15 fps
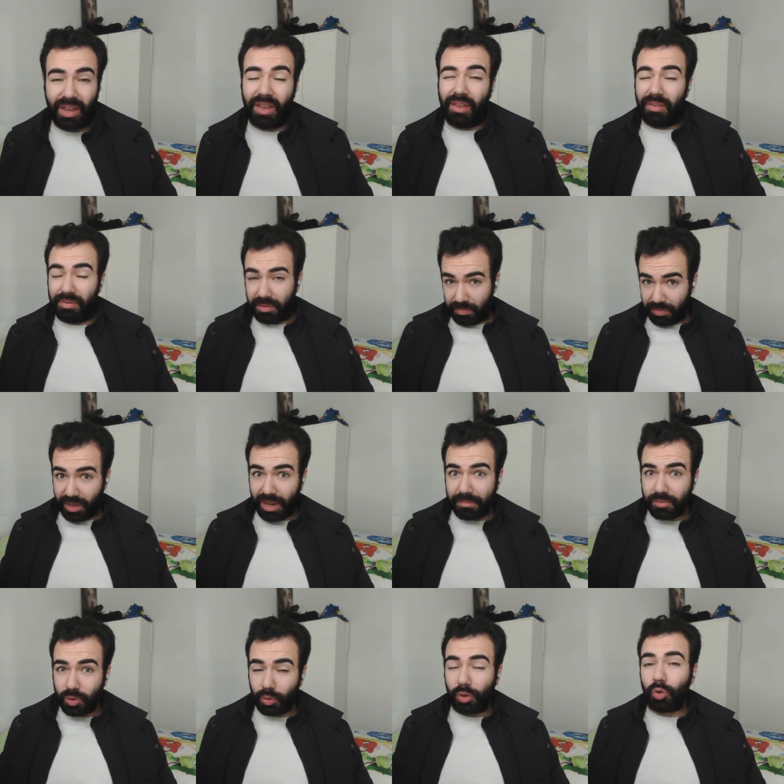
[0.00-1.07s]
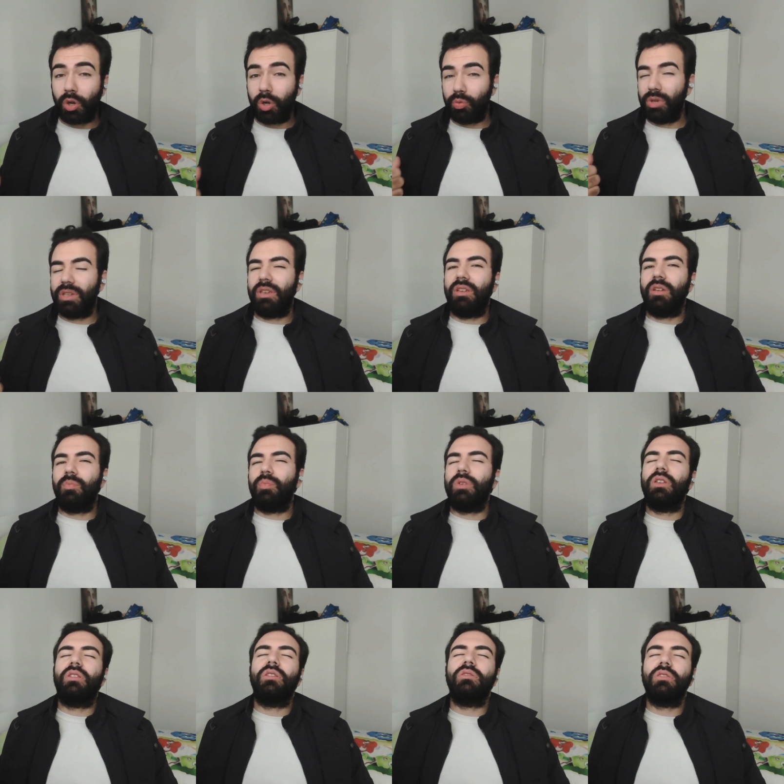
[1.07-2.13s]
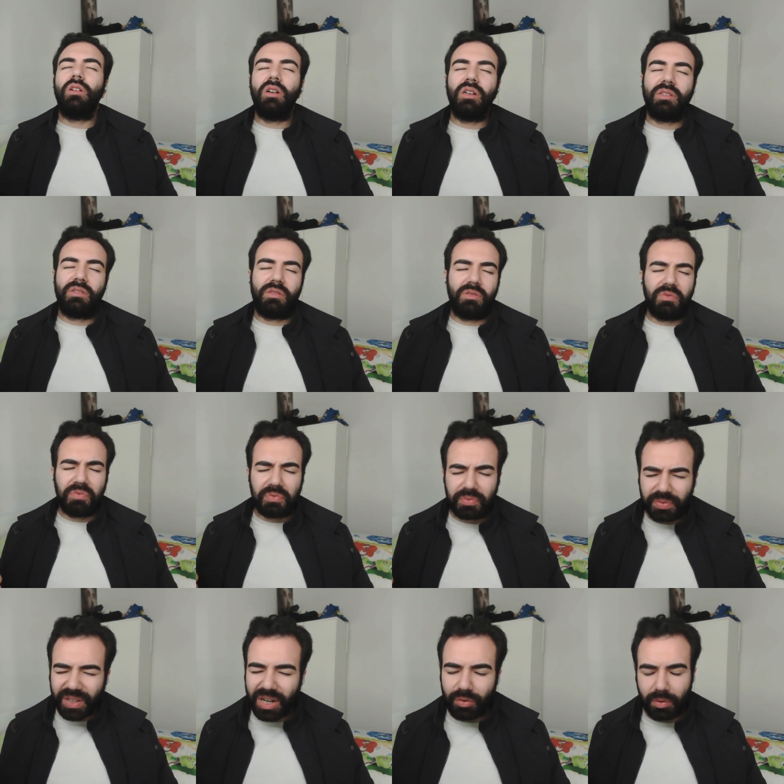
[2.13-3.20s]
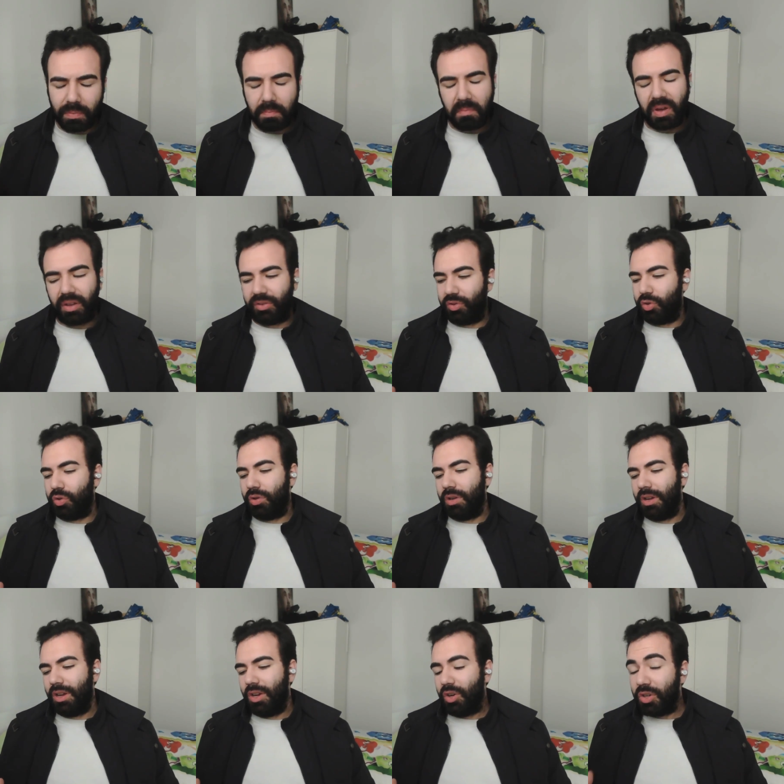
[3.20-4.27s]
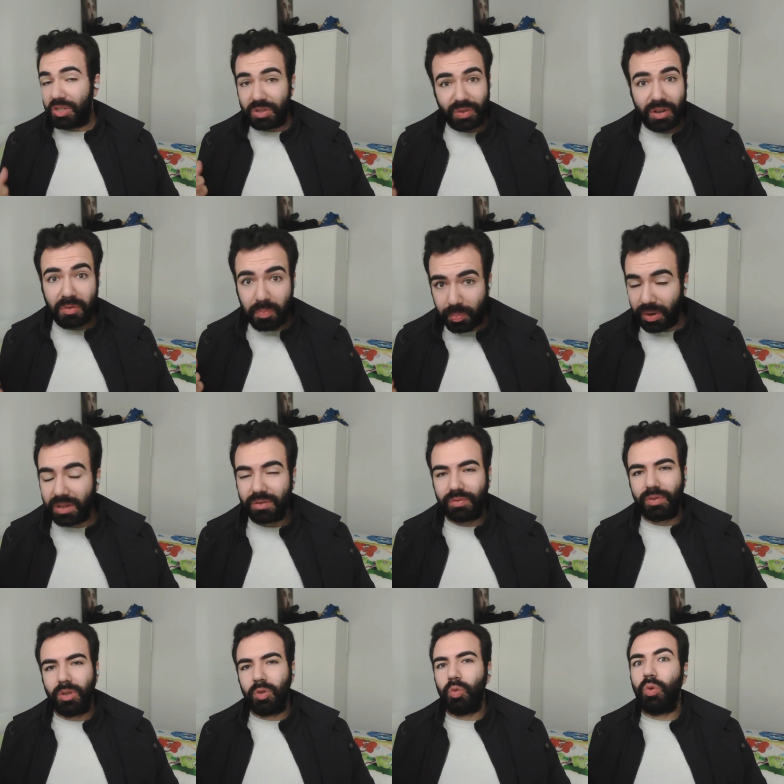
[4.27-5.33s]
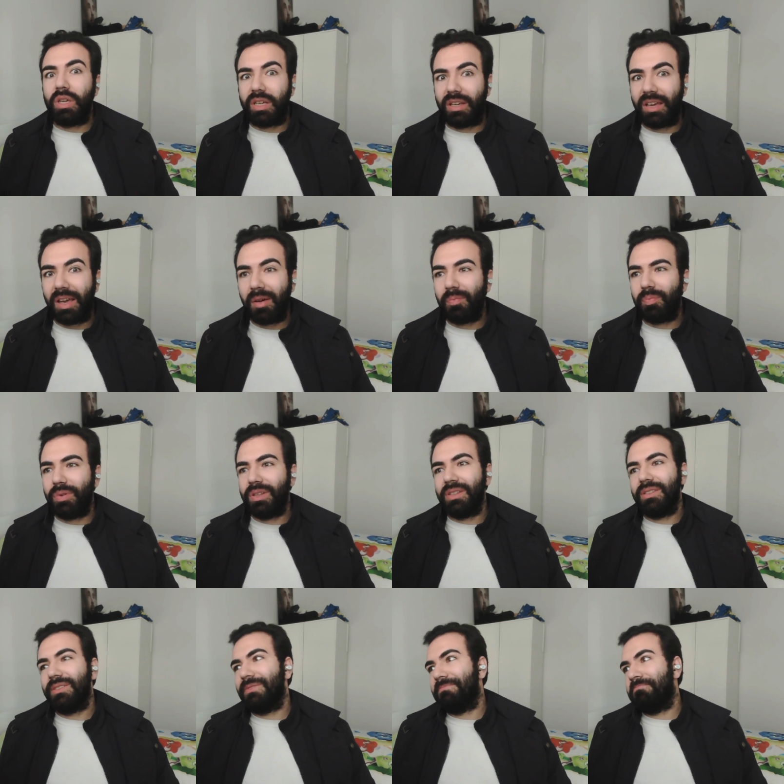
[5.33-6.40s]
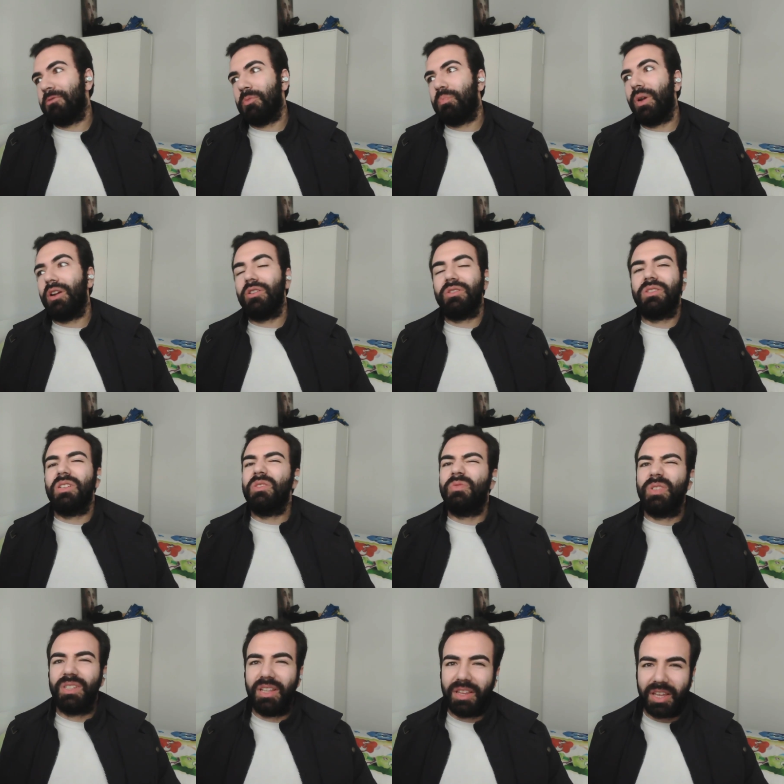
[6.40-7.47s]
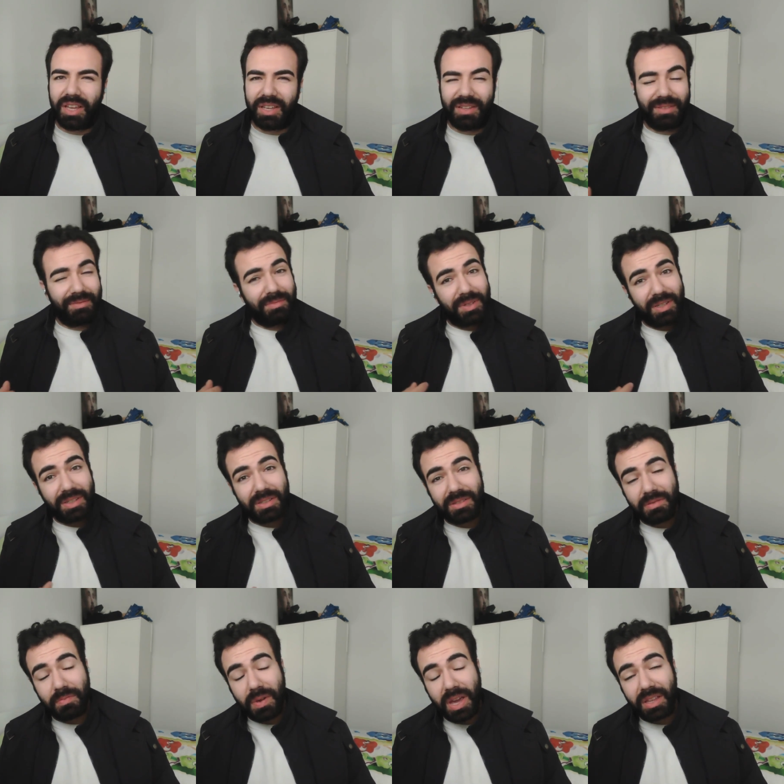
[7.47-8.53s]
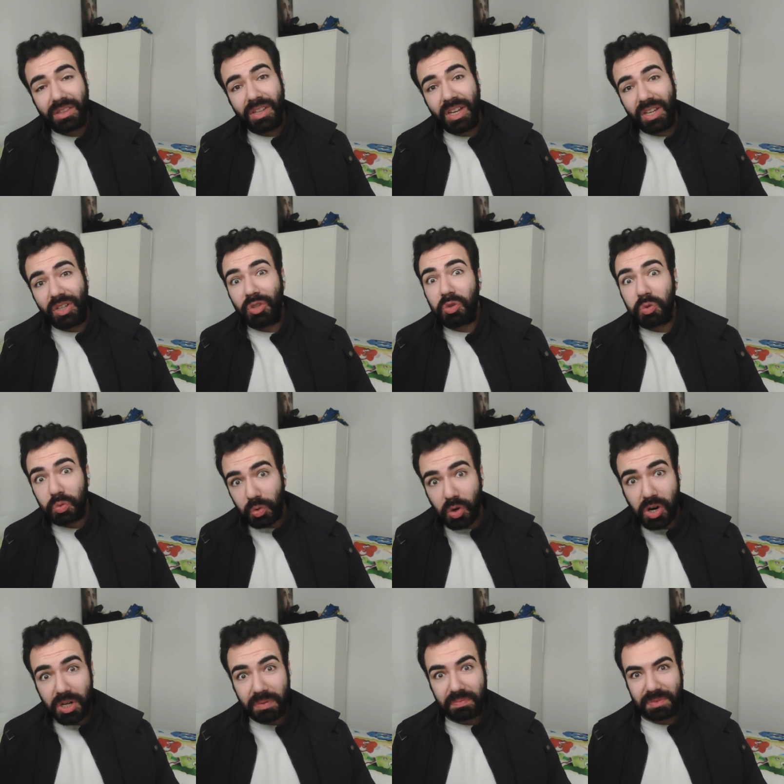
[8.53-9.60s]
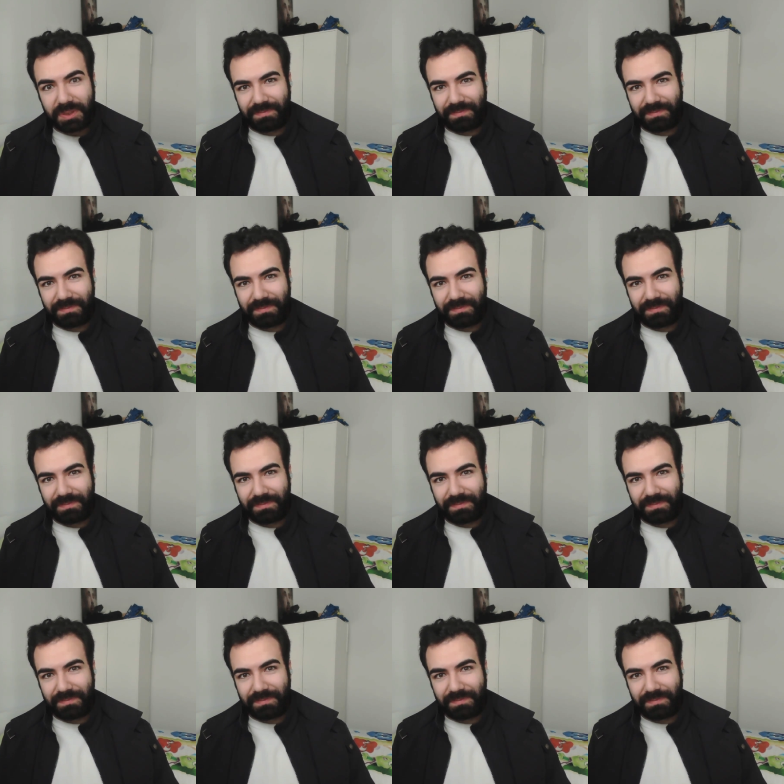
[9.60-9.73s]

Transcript: Sometimes when you are waking up, it costs very much. It's very painful to wake up and prepare yourself for the day because the bed is warm.